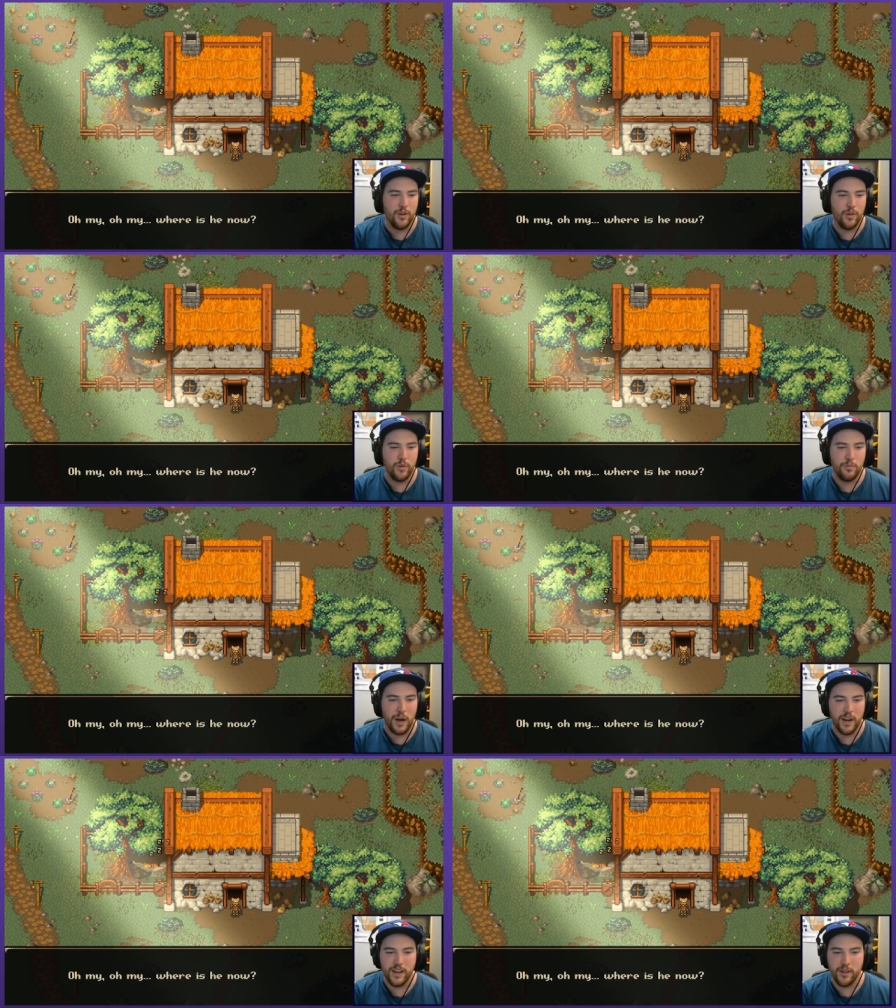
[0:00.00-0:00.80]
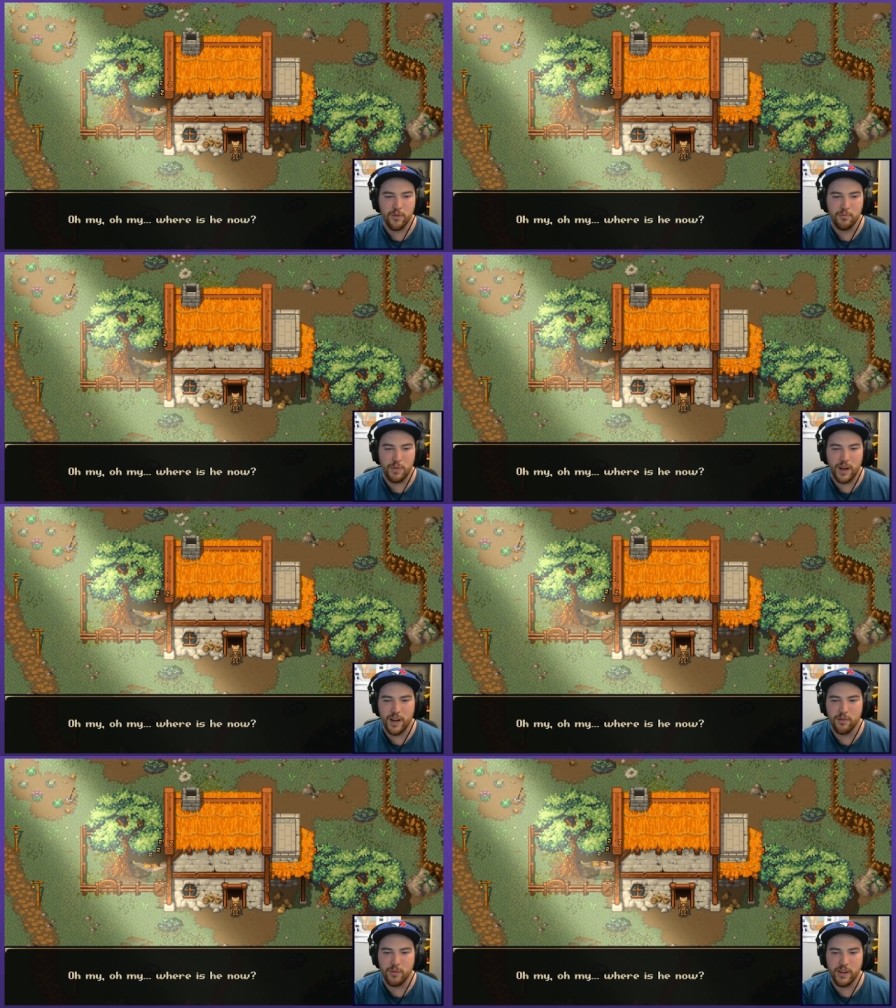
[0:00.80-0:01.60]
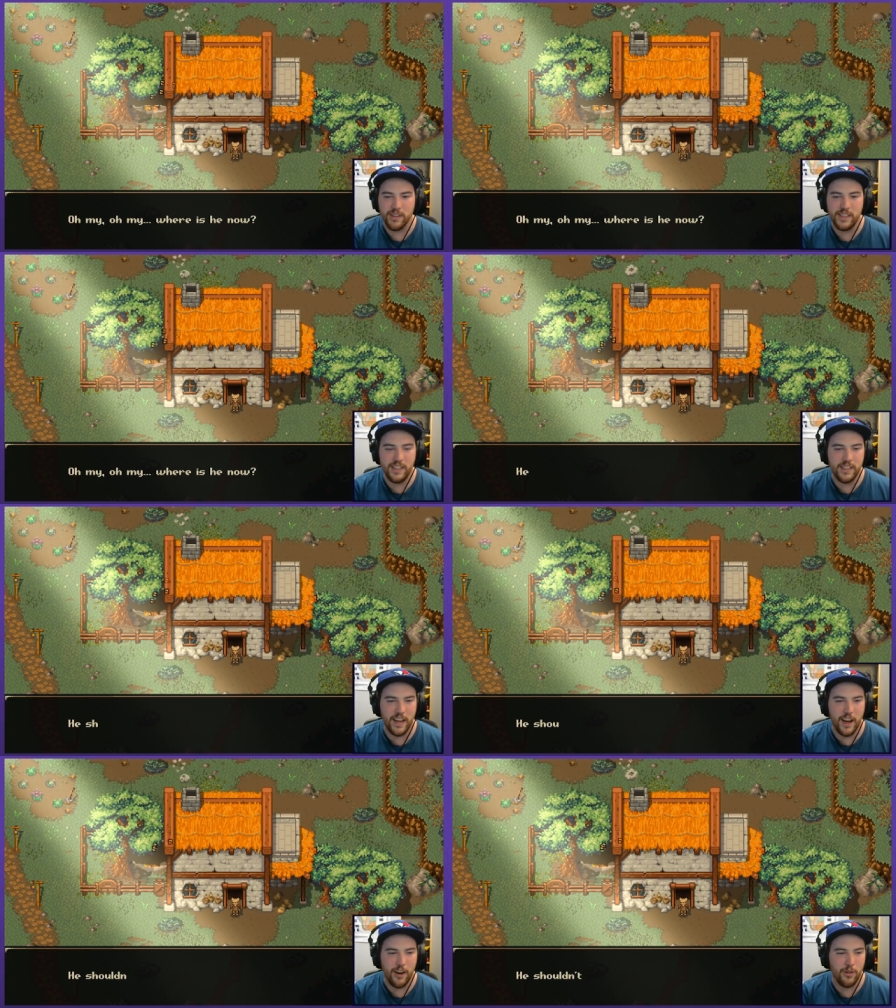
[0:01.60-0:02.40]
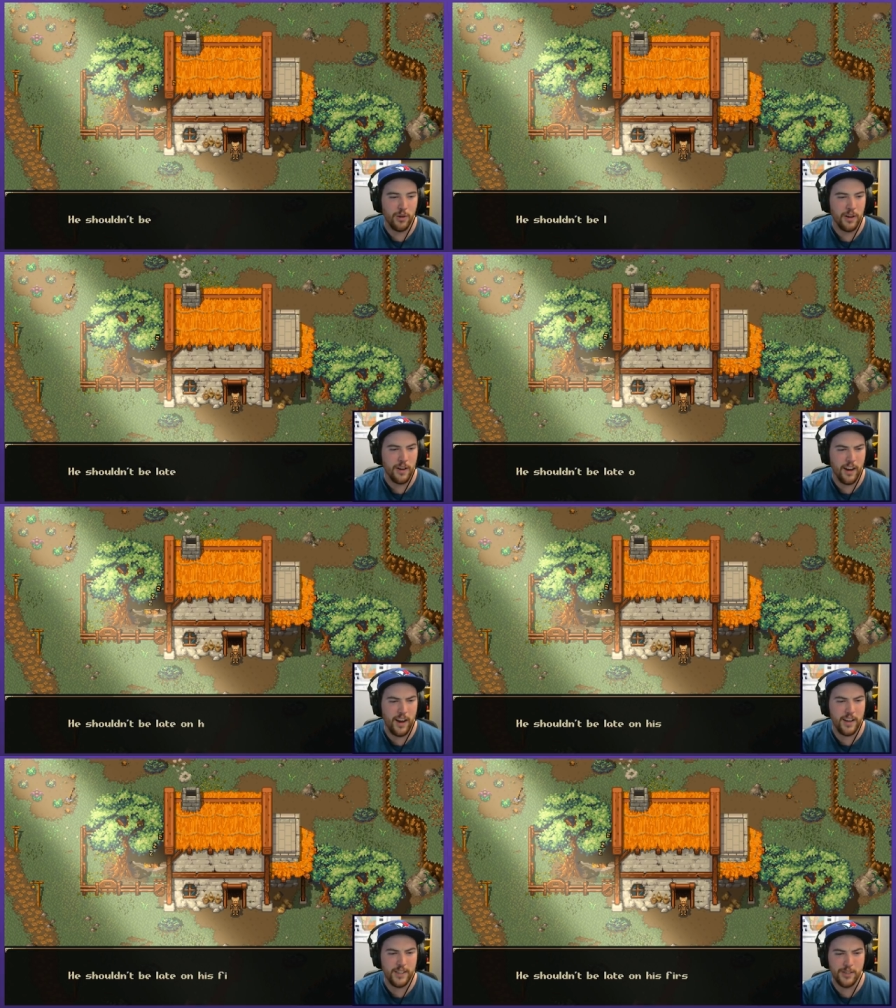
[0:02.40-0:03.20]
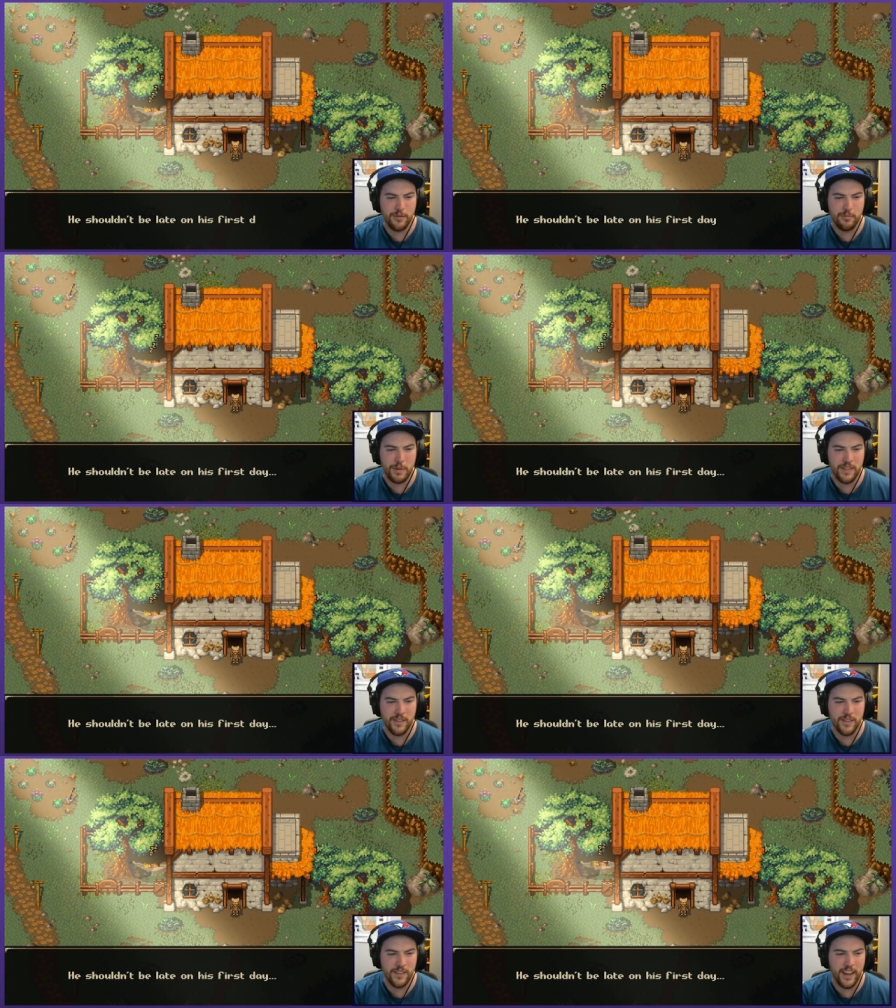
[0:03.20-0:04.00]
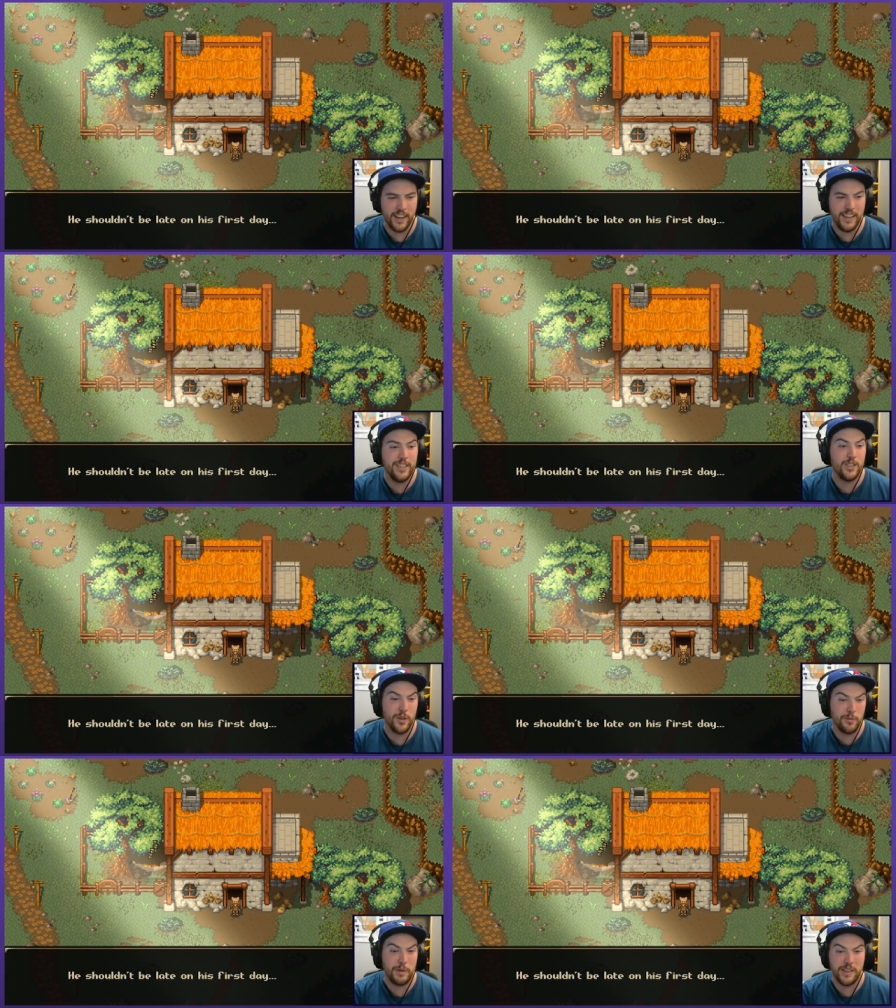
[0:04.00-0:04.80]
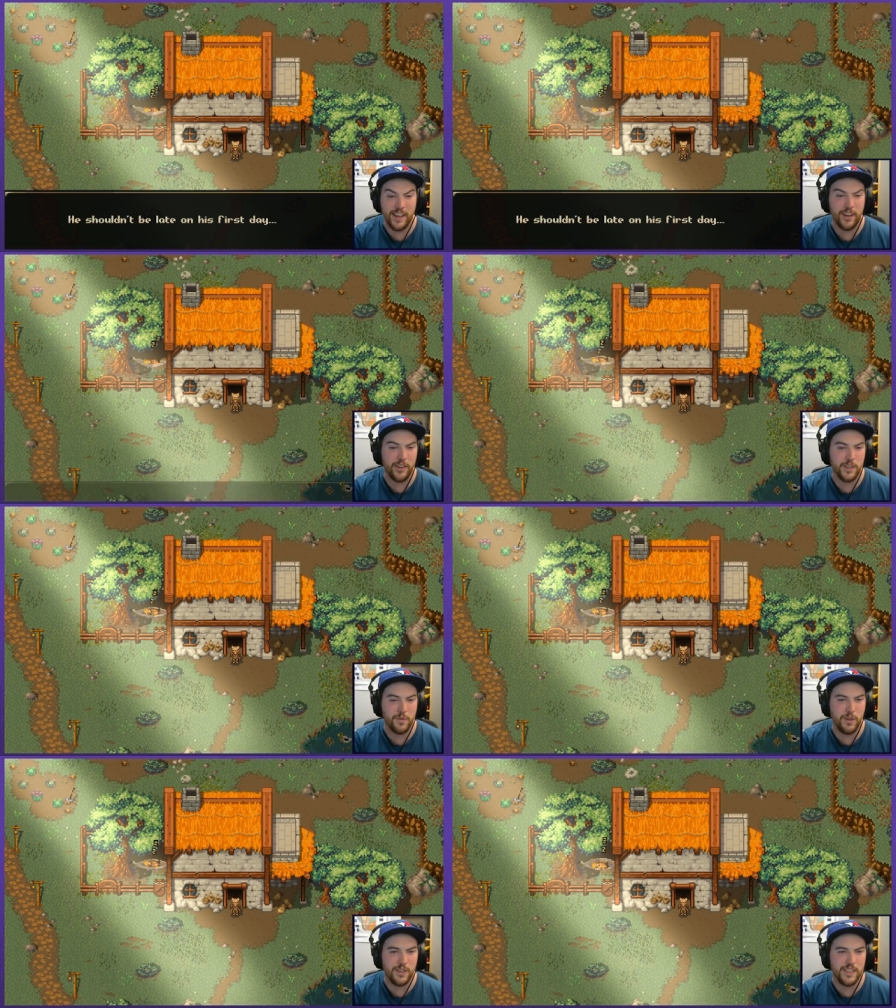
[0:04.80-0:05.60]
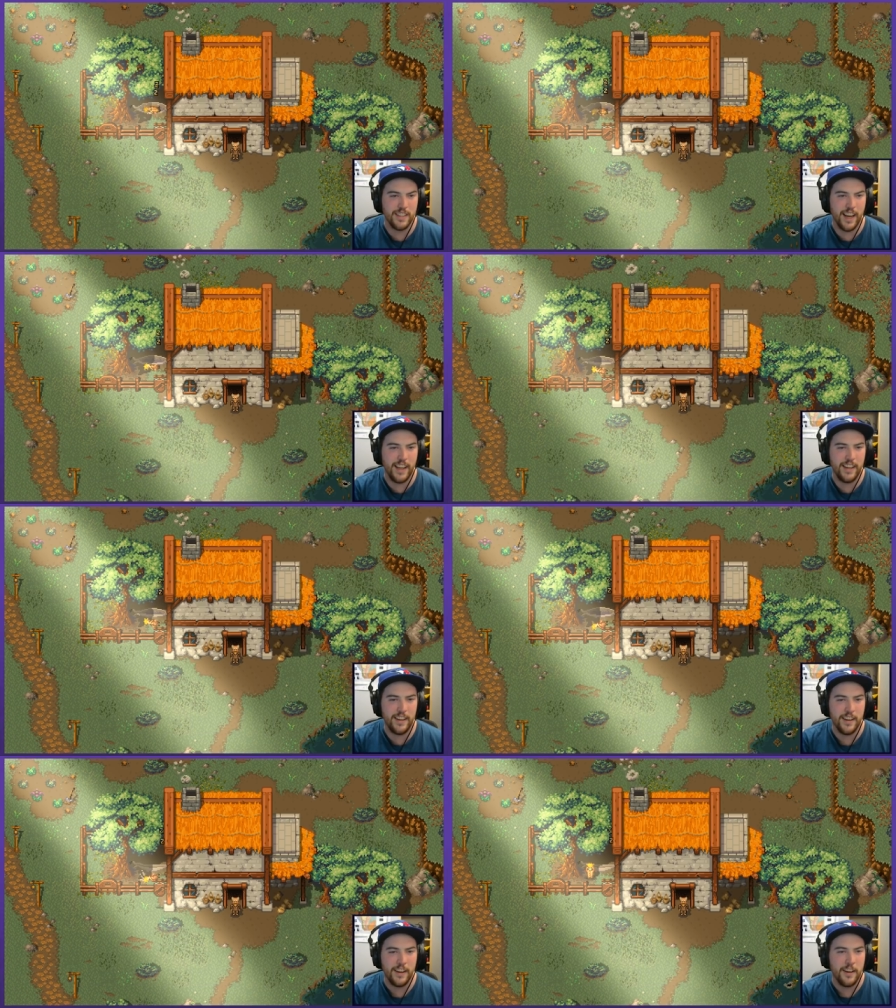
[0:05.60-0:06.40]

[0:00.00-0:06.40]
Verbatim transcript: Oh my, oh my, where is he now? I shouldn't be late. He shouldn't be late on his first day.